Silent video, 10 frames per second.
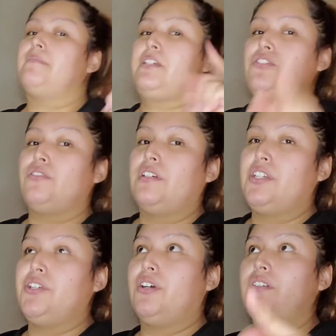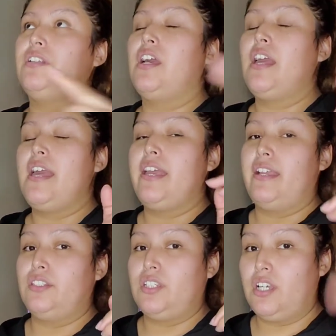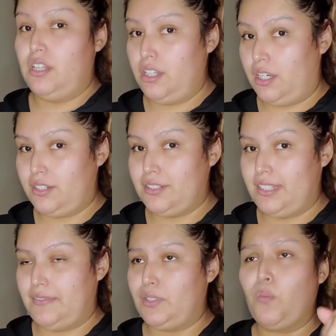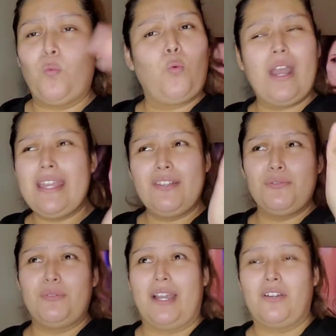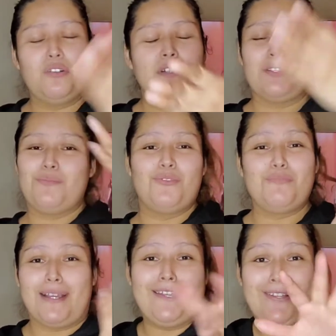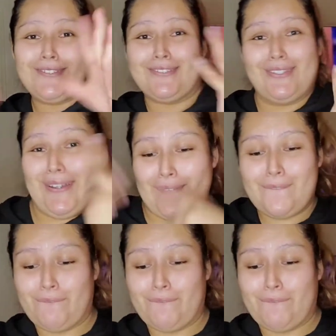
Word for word: be showing y'all his long sleeves. Why do I always move my hands like?